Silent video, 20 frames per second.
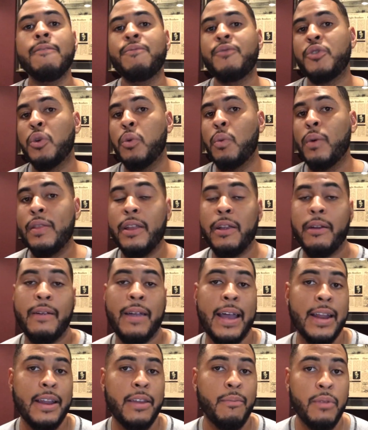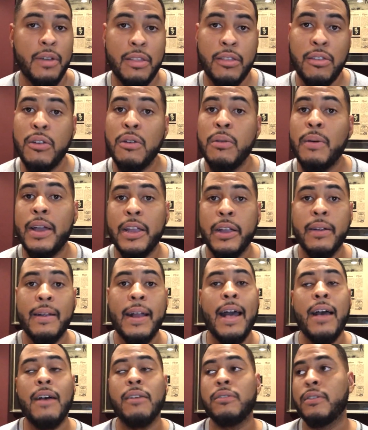So when they're with you at your
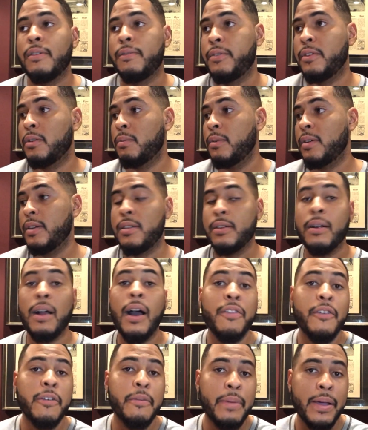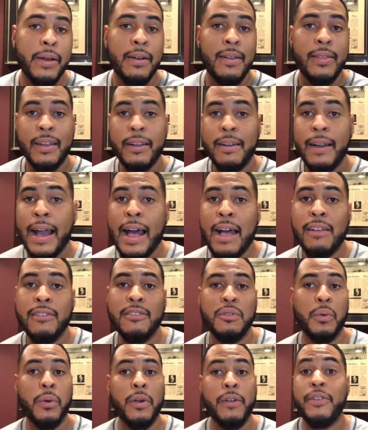house, or if they're with their other parent at their
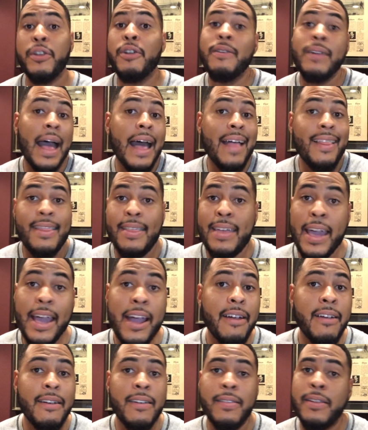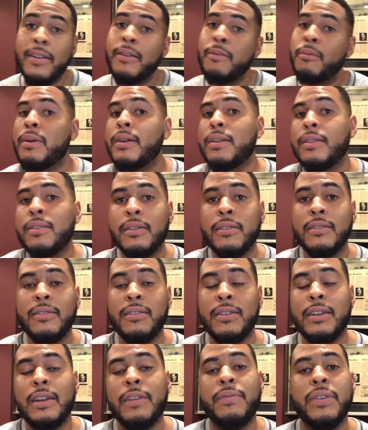house, or if you're not there and they're with your
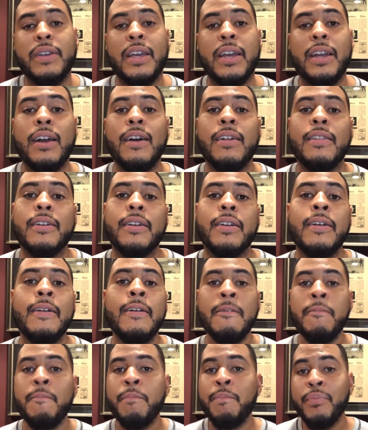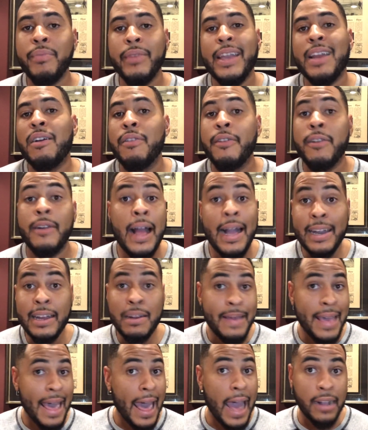significant other, they're not
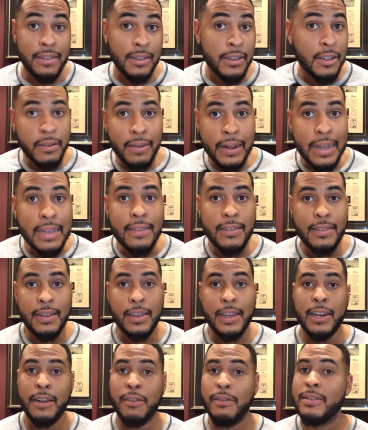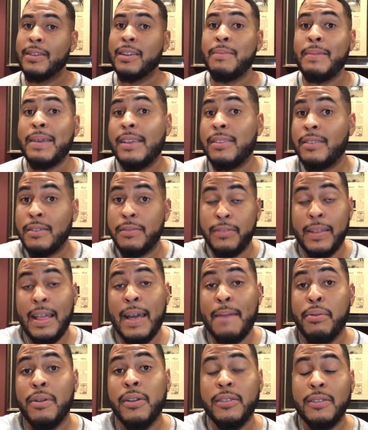going to be acting crazy. It's going to be easy for
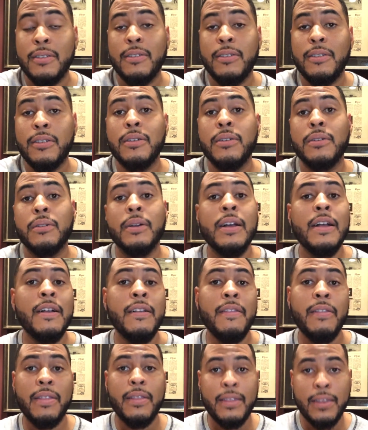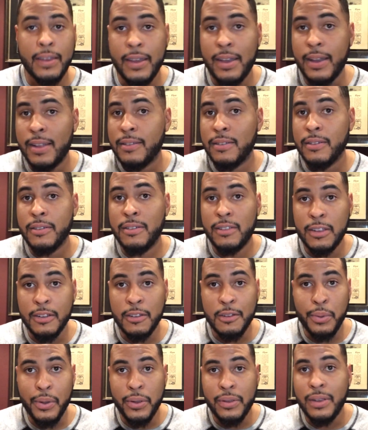that person too. The kids are
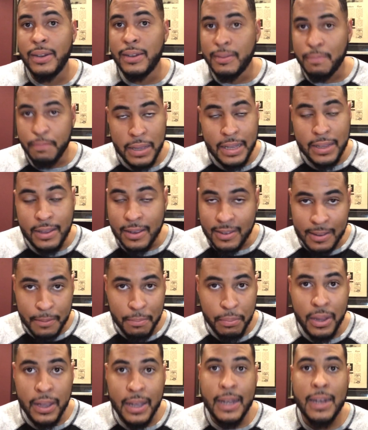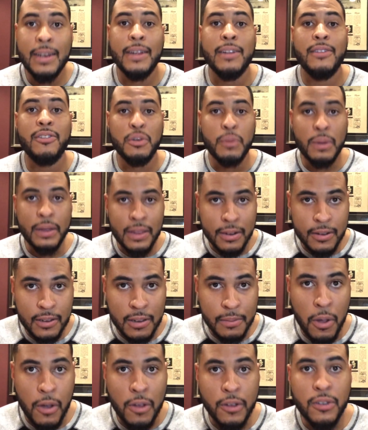still supposed to be disciplined and do what they're
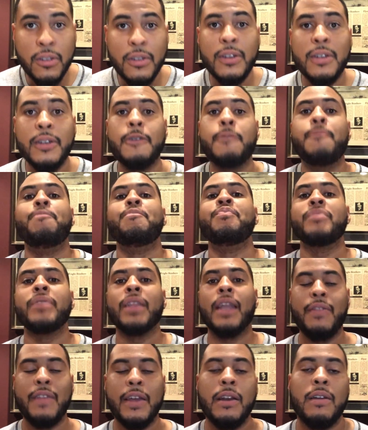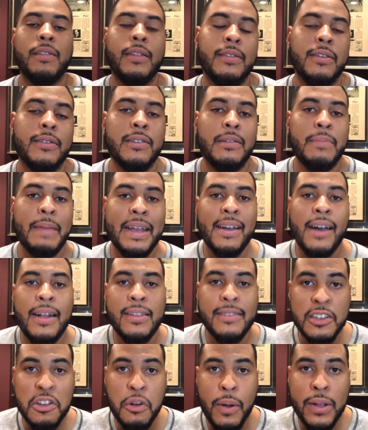supposed to do. And they know that there's going to be
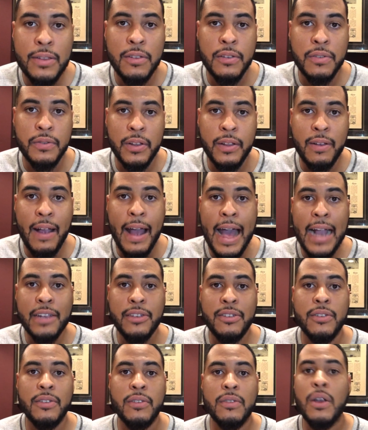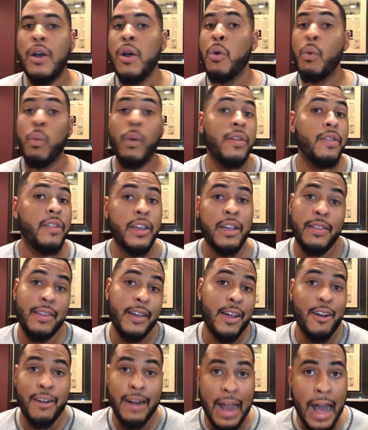consequences for their actions, whether you're
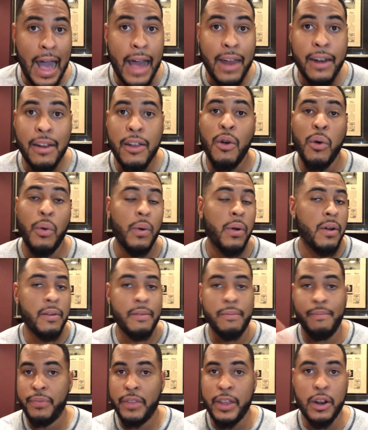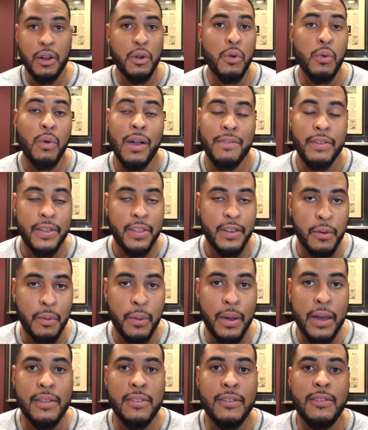there or not, or, whoever they're
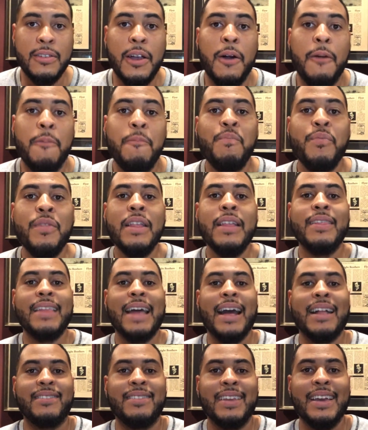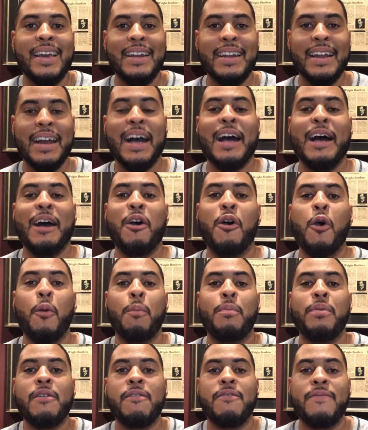with. So that's it.
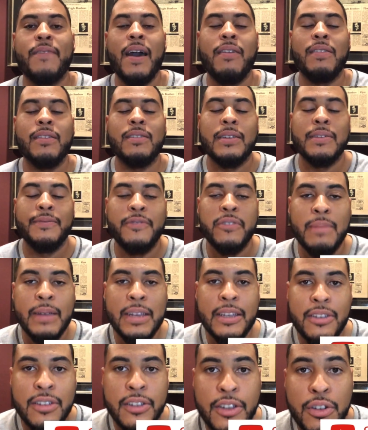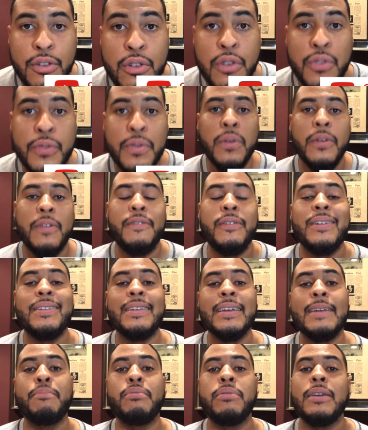Hope you found this information useful. If you
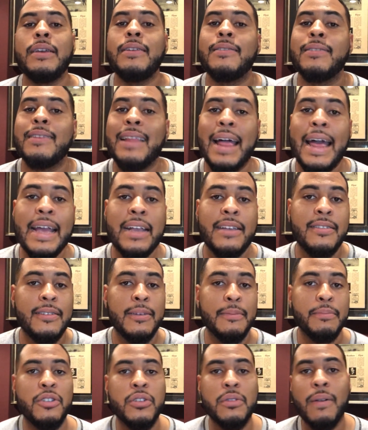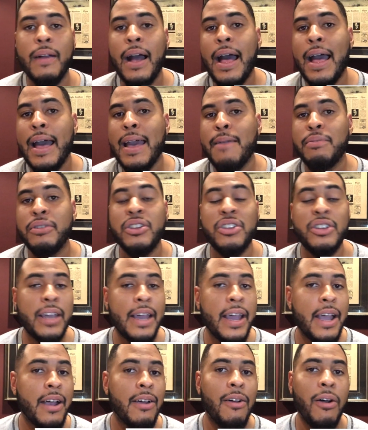did, please like, subscribe,
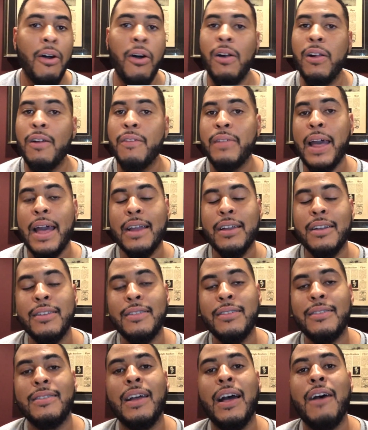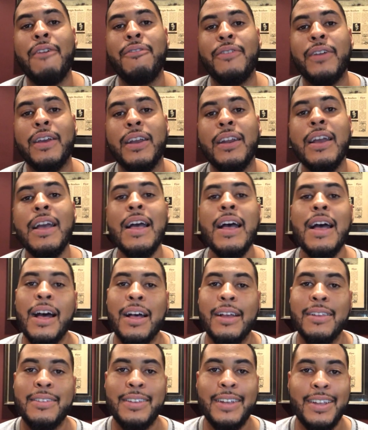share, all of that good stuff. And
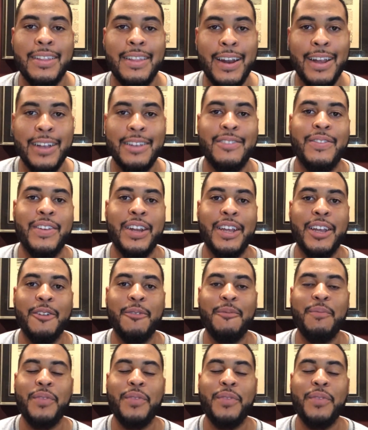I'll see you in the next video.